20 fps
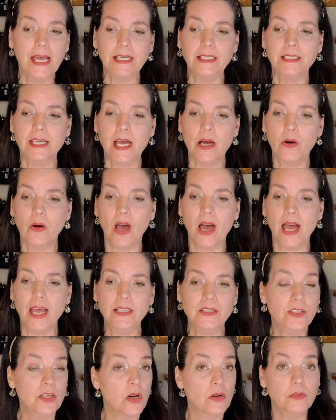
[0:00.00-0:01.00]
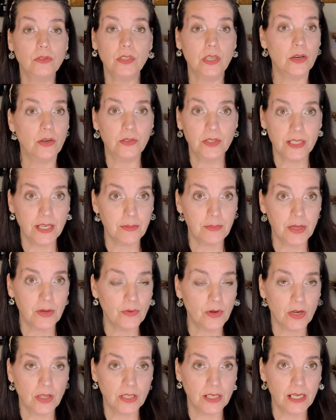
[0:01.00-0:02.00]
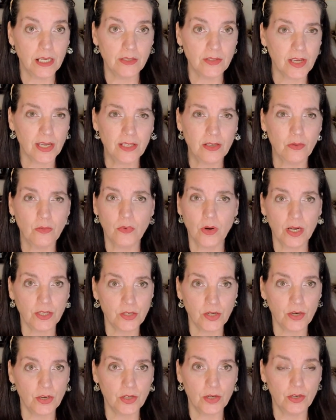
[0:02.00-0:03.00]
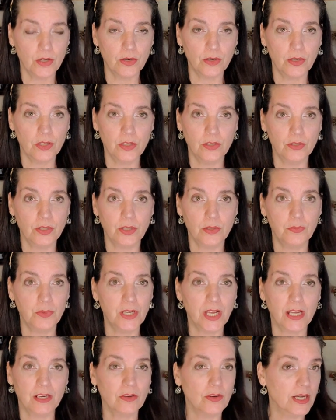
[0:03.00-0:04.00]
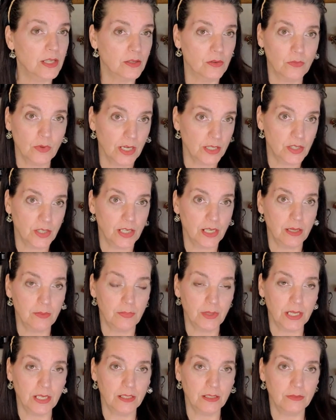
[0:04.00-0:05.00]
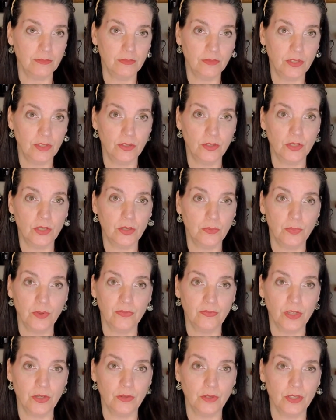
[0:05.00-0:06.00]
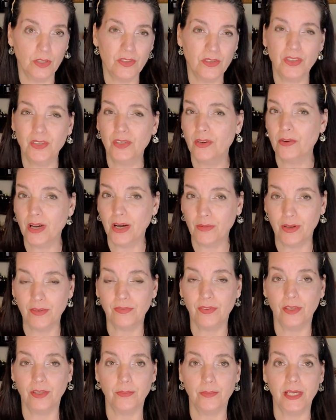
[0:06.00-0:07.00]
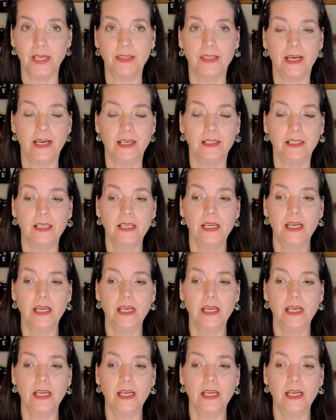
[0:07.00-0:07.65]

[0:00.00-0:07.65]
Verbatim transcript: Now, I don't know Demi Rawlings. I don't watch her YouTube channel. I don't watch any big YouTube reviewers. You know how I feel about that.